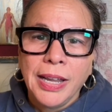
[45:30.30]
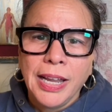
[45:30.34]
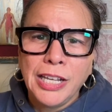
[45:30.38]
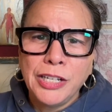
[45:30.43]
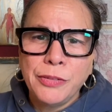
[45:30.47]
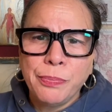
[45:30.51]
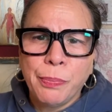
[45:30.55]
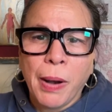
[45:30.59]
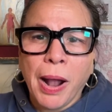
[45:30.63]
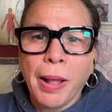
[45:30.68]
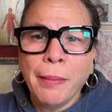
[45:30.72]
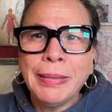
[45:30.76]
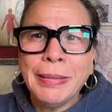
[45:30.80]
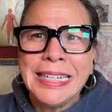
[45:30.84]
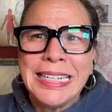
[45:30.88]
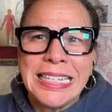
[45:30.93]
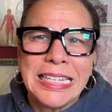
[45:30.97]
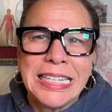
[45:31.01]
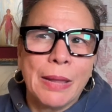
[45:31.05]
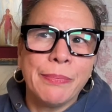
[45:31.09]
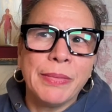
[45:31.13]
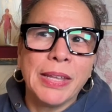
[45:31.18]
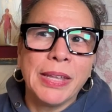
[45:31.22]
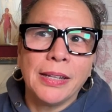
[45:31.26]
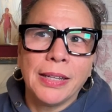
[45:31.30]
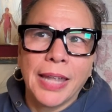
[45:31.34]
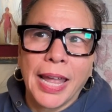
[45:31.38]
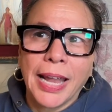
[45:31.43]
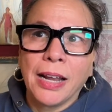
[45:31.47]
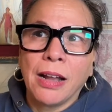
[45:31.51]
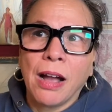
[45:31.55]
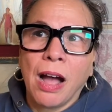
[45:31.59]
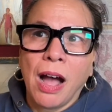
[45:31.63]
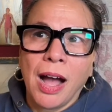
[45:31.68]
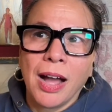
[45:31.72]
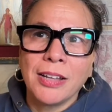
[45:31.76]
It's probably something
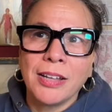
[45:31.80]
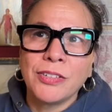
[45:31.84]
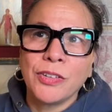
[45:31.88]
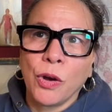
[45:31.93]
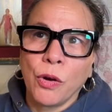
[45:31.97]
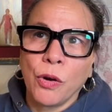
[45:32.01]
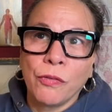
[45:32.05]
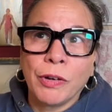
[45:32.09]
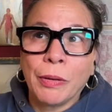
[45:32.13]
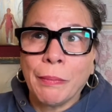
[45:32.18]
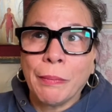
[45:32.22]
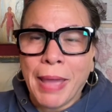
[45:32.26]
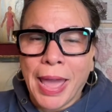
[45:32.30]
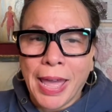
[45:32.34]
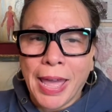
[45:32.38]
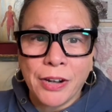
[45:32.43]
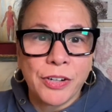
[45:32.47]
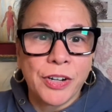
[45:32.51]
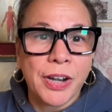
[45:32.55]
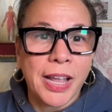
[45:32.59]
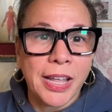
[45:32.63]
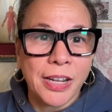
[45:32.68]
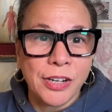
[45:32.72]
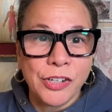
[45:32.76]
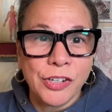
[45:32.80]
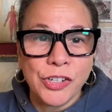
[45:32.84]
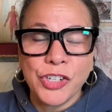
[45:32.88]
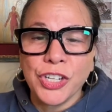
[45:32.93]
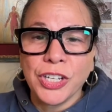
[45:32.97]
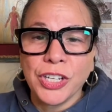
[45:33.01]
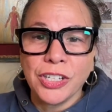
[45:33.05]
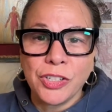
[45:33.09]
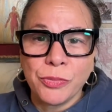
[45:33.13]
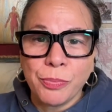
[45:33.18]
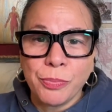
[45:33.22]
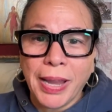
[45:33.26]
like cause over matter,
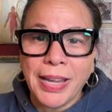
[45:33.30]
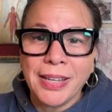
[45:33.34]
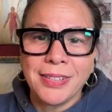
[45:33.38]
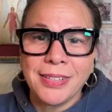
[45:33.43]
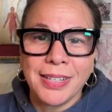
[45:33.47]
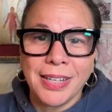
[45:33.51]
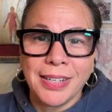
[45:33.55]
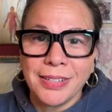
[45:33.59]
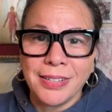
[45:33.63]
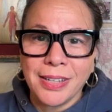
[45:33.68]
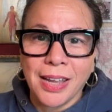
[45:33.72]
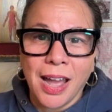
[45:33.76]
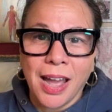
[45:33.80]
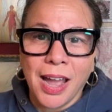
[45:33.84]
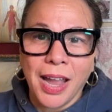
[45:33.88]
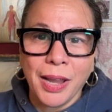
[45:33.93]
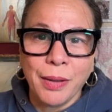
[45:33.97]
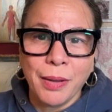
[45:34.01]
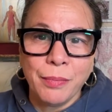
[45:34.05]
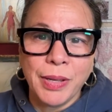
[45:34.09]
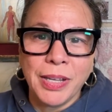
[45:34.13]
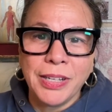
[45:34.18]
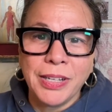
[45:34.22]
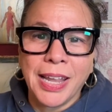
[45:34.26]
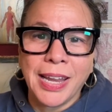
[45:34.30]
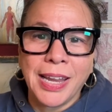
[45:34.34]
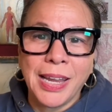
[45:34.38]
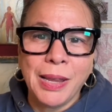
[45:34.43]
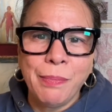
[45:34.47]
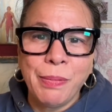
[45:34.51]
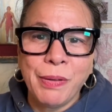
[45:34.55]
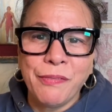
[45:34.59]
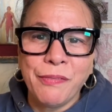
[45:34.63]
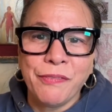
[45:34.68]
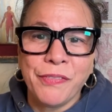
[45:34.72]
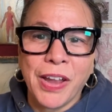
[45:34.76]
energy, space, and time. They
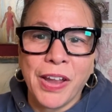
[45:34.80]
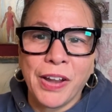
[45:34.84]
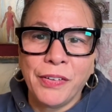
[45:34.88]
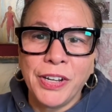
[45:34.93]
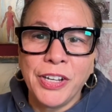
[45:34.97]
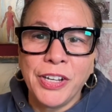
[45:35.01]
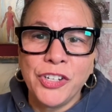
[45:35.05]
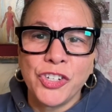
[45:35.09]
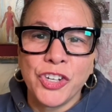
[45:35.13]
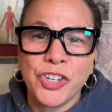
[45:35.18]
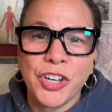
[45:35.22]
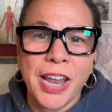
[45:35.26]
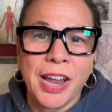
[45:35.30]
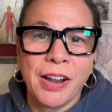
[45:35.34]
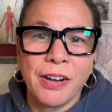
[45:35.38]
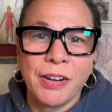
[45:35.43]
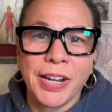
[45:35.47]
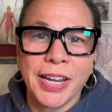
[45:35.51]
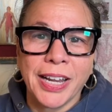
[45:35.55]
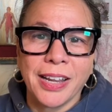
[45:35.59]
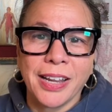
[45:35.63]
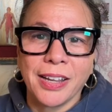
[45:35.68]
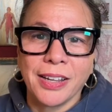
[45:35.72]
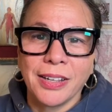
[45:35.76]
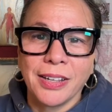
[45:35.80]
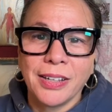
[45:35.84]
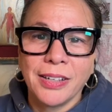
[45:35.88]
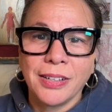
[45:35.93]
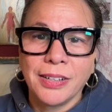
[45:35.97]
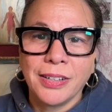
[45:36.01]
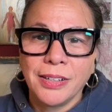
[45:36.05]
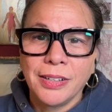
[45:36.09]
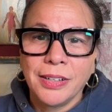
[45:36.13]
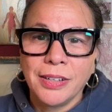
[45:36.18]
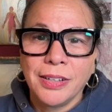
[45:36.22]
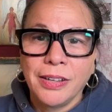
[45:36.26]
keep it very generic.
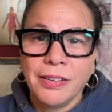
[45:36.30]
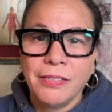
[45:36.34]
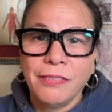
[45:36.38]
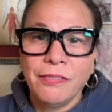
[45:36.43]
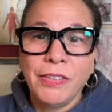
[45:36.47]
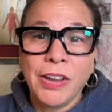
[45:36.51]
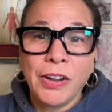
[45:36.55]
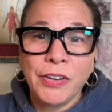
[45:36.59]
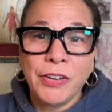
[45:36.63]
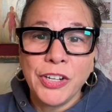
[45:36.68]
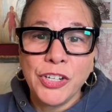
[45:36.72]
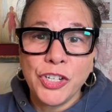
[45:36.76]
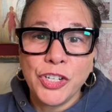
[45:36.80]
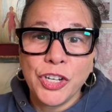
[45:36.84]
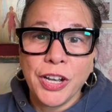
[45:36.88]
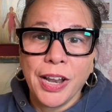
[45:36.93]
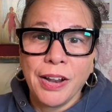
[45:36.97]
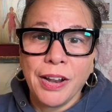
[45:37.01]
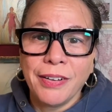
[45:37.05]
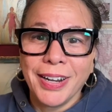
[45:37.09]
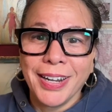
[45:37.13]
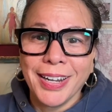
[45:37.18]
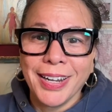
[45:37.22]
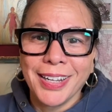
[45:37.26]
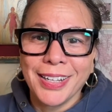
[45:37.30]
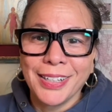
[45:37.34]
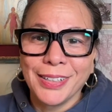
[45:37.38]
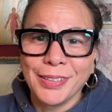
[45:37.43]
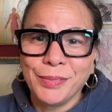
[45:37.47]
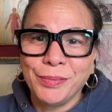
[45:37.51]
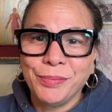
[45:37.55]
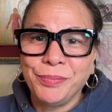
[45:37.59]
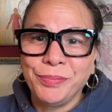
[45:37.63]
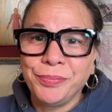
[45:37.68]
Very generic.